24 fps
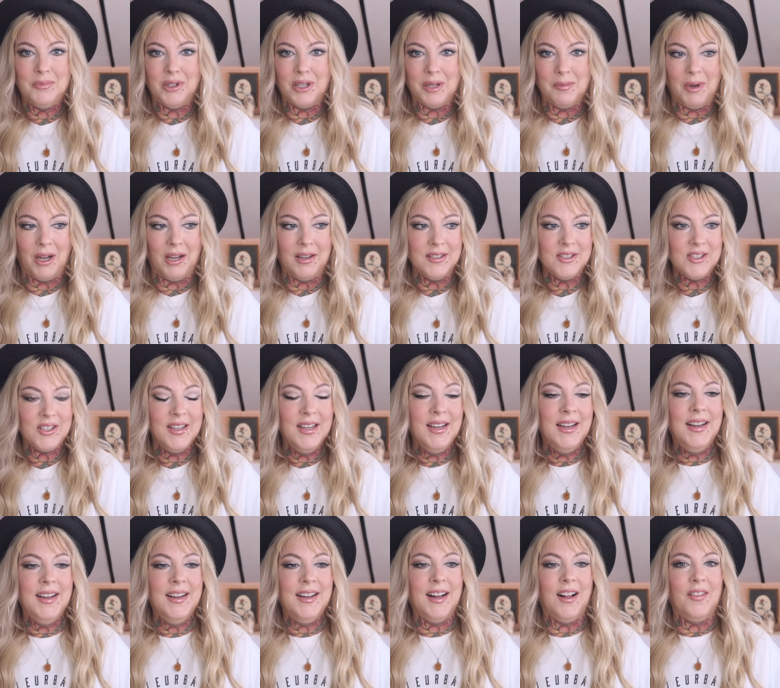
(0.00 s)
pretty much
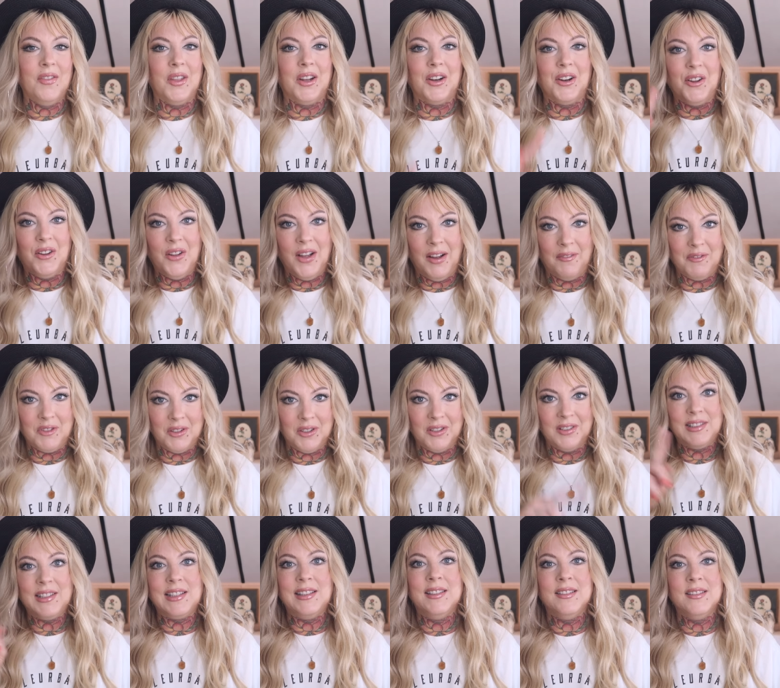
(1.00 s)
and then I'll have to
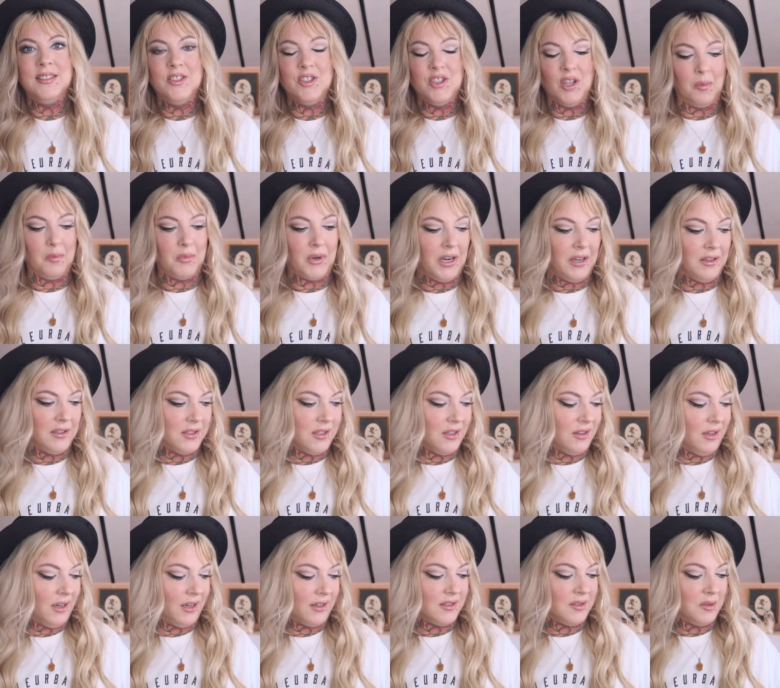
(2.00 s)
jump right into
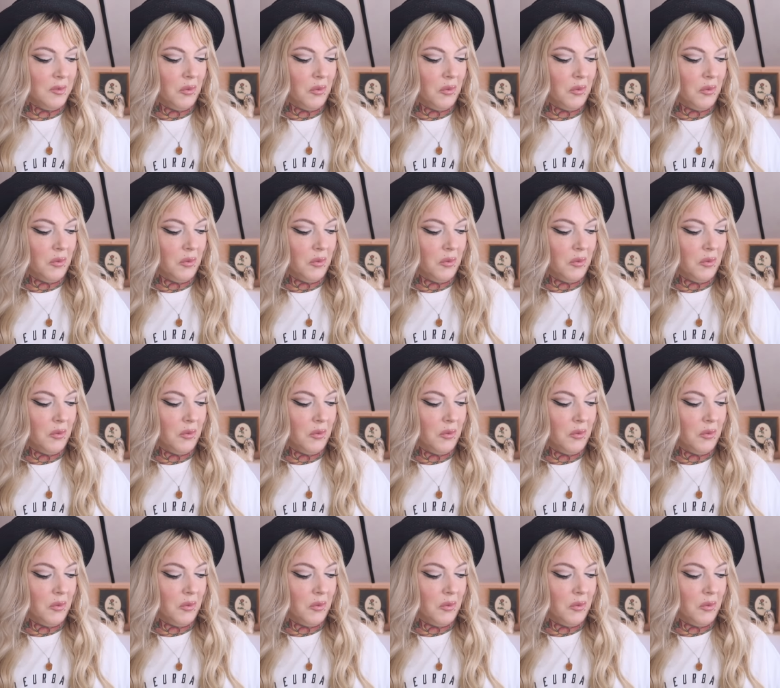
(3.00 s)
the next